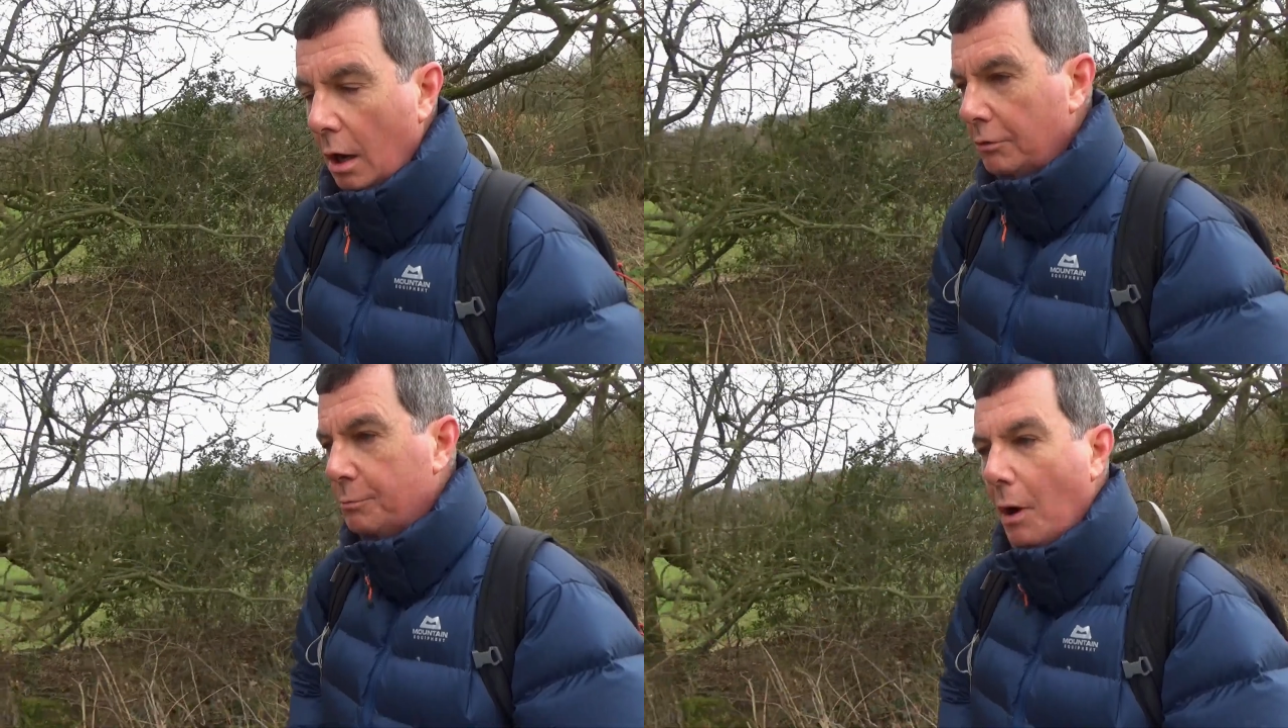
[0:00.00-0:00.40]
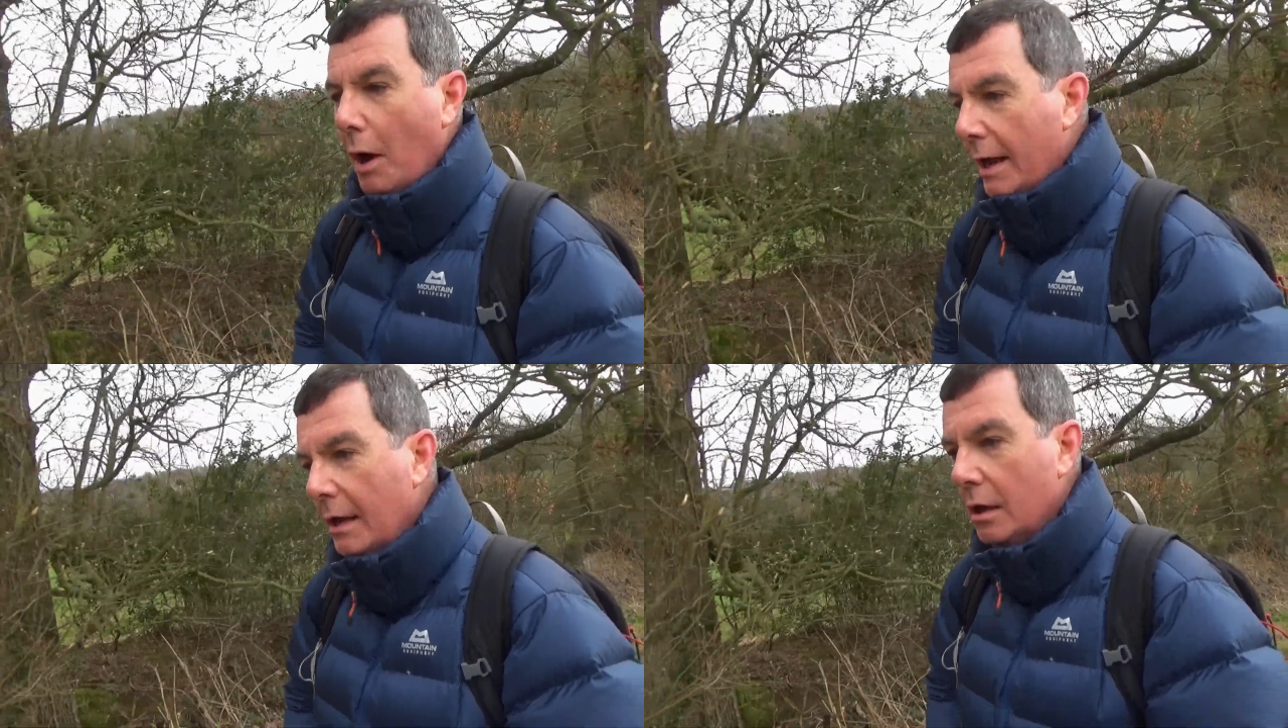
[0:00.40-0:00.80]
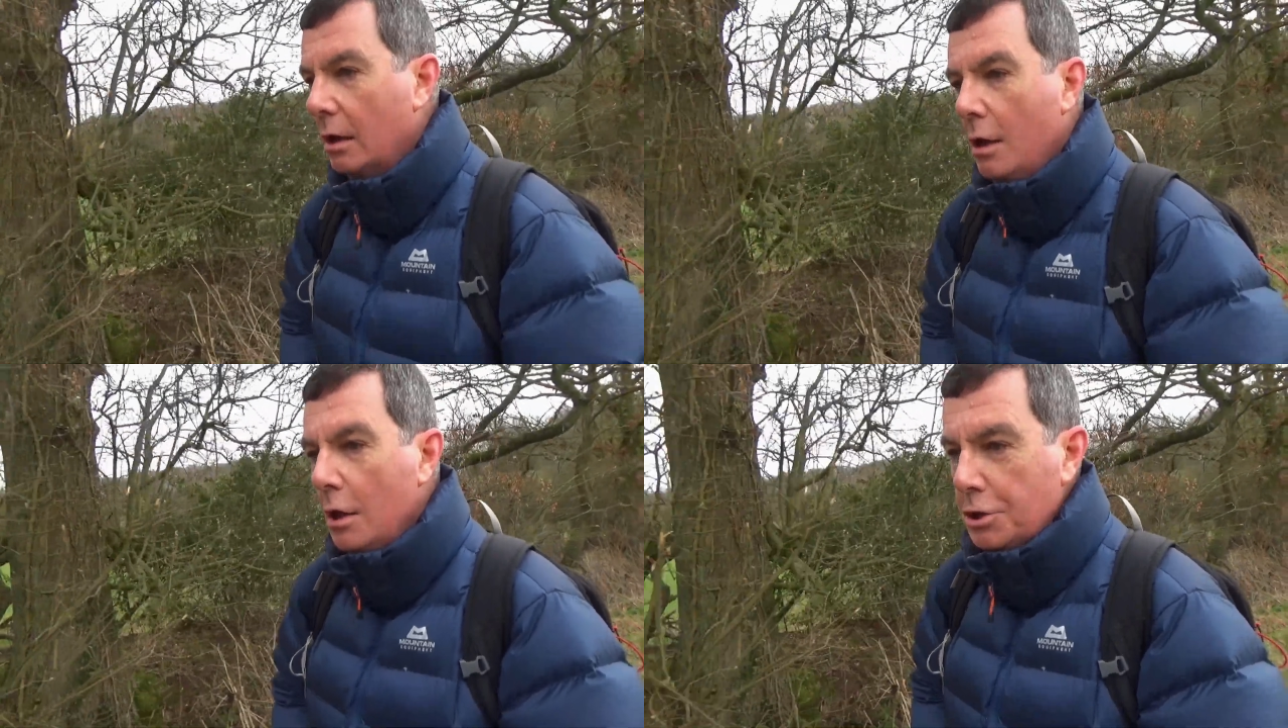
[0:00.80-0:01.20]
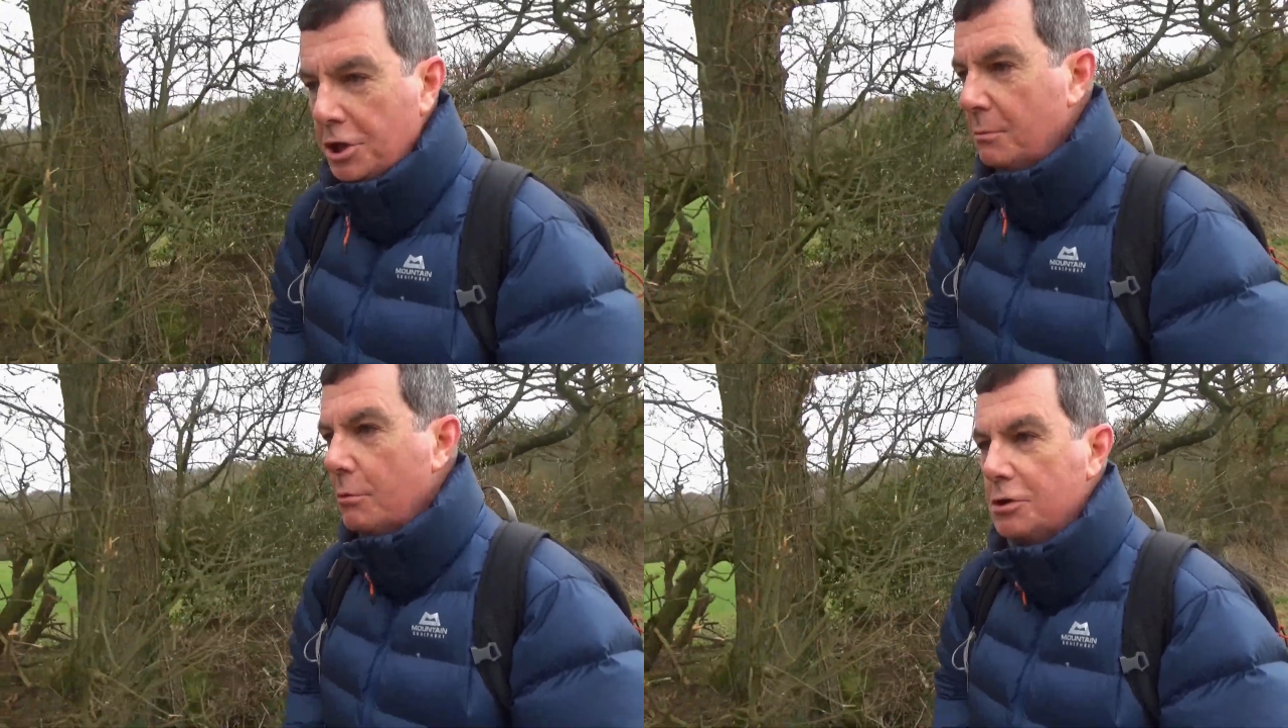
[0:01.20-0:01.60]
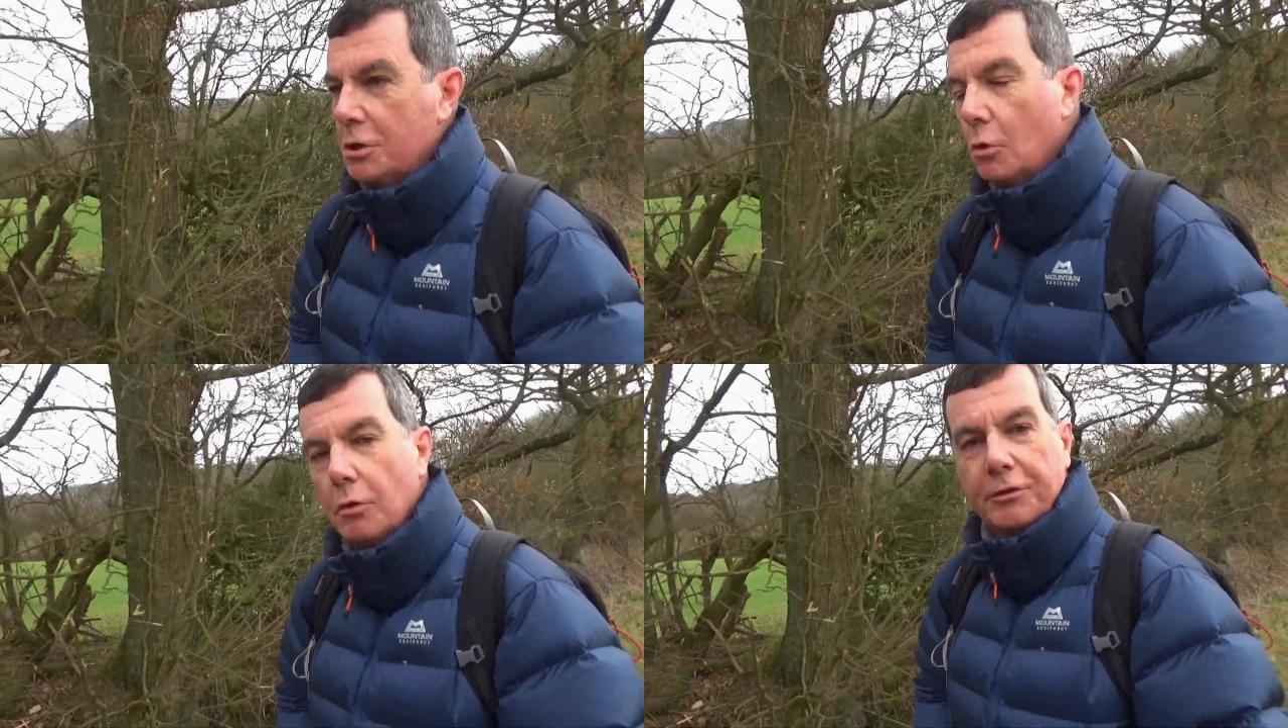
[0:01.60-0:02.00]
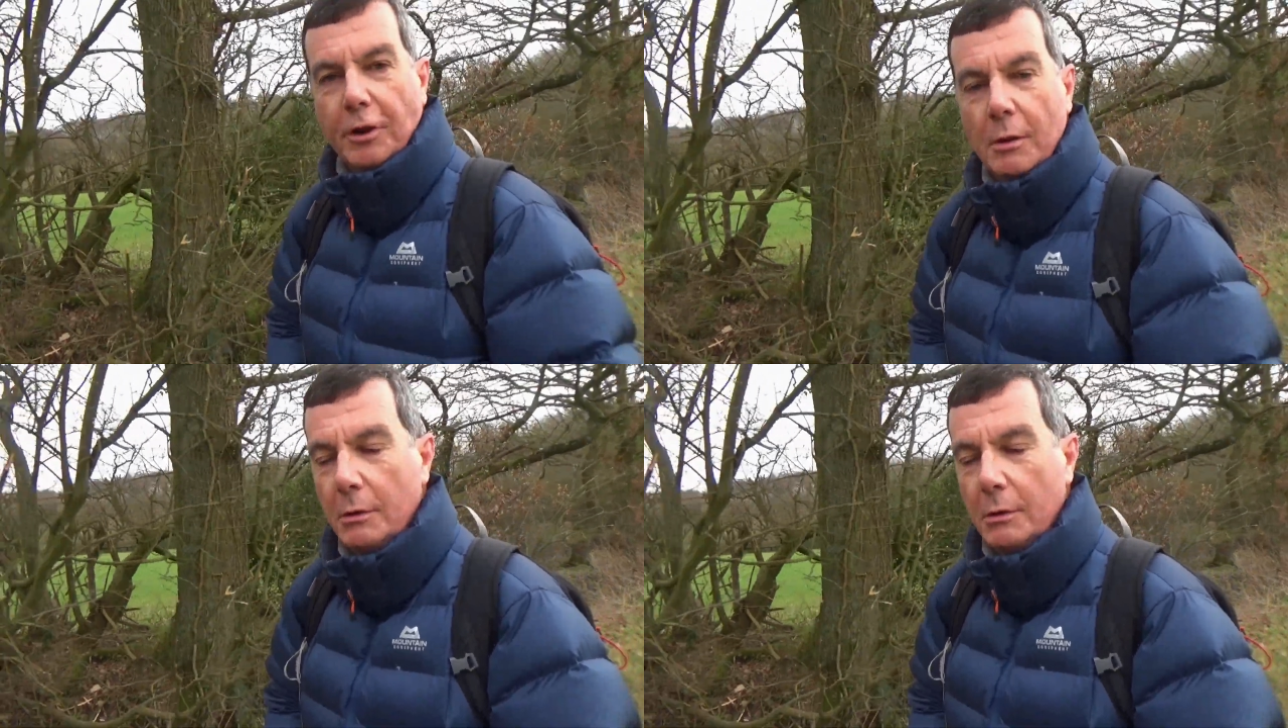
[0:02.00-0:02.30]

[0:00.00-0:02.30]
was buying sheet music all the time.